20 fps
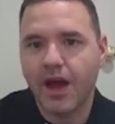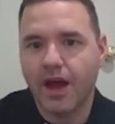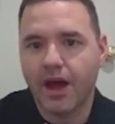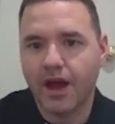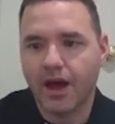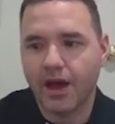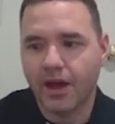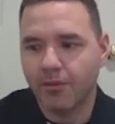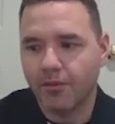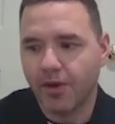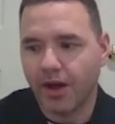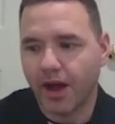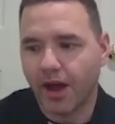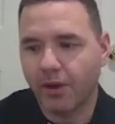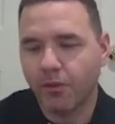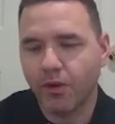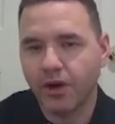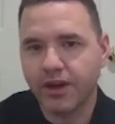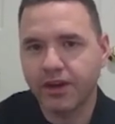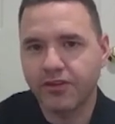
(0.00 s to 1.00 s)
I
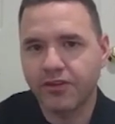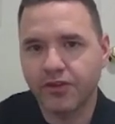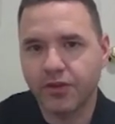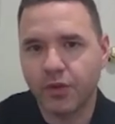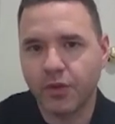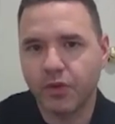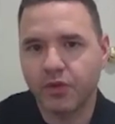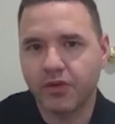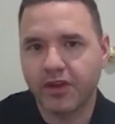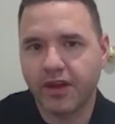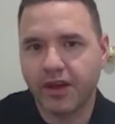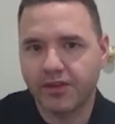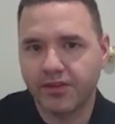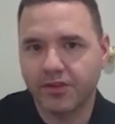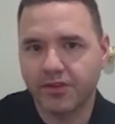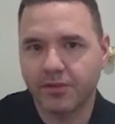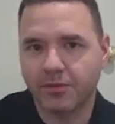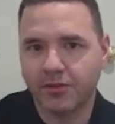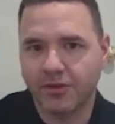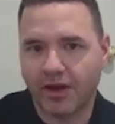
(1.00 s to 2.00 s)
wanted to take
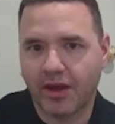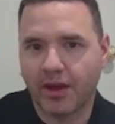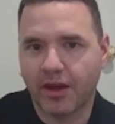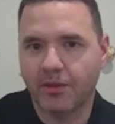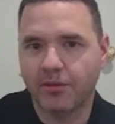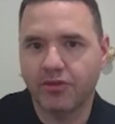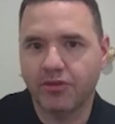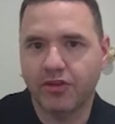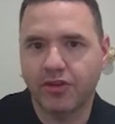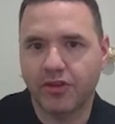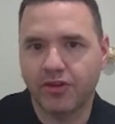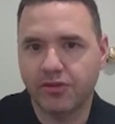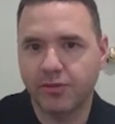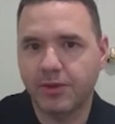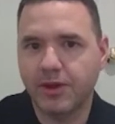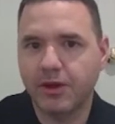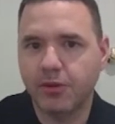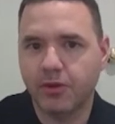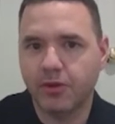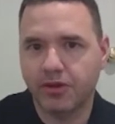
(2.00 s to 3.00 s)
some time to
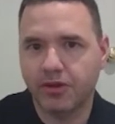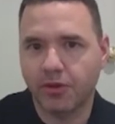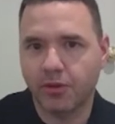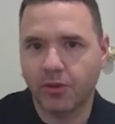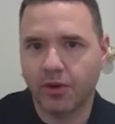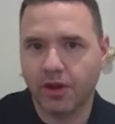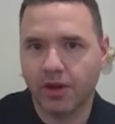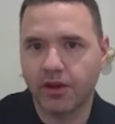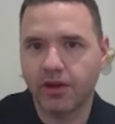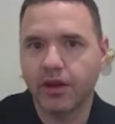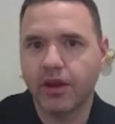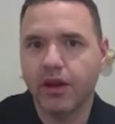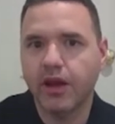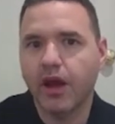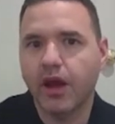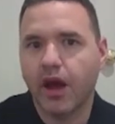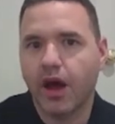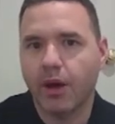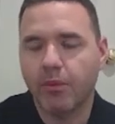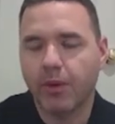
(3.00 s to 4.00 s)
speak with you all
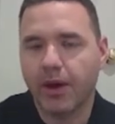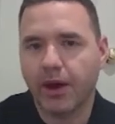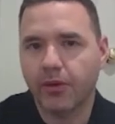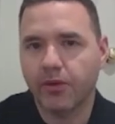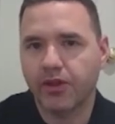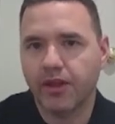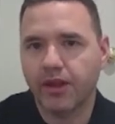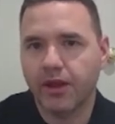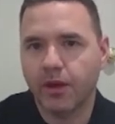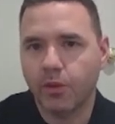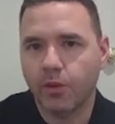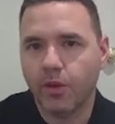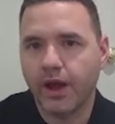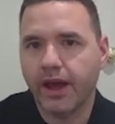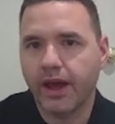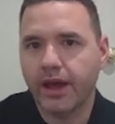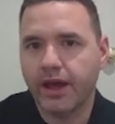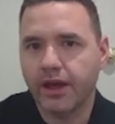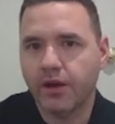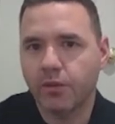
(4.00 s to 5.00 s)
about the
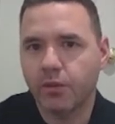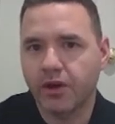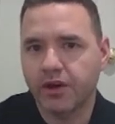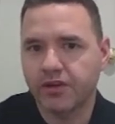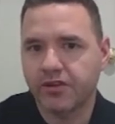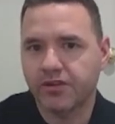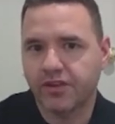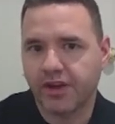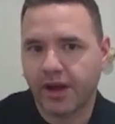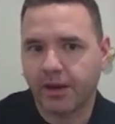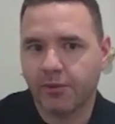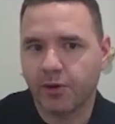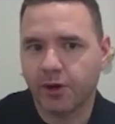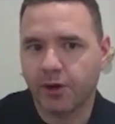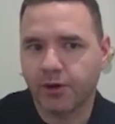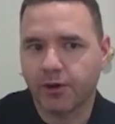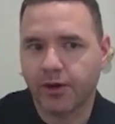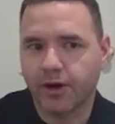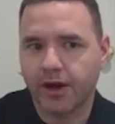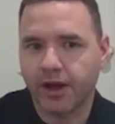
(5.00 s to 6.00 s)
way in which
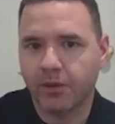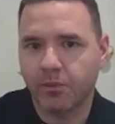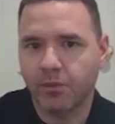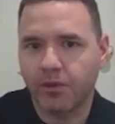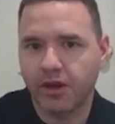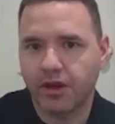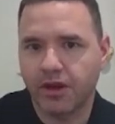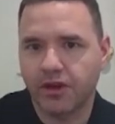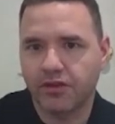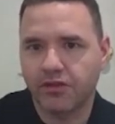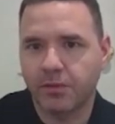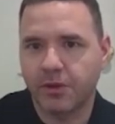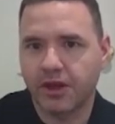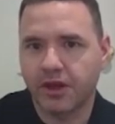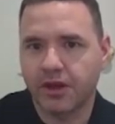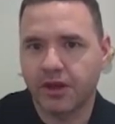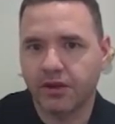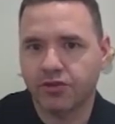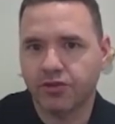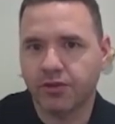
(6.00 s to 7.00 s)
cybercrime is
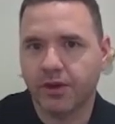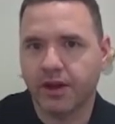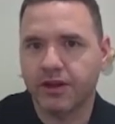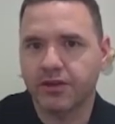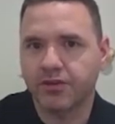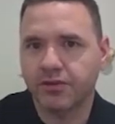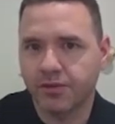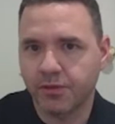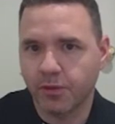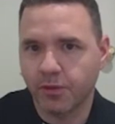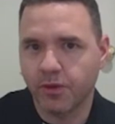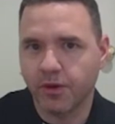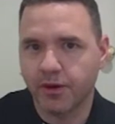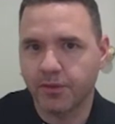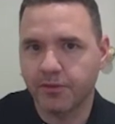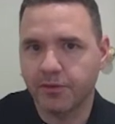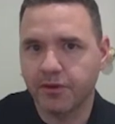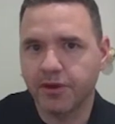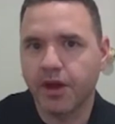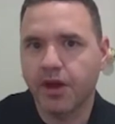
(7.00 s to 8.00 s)
being
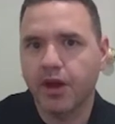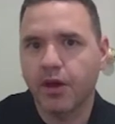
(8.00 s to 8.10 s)
transformed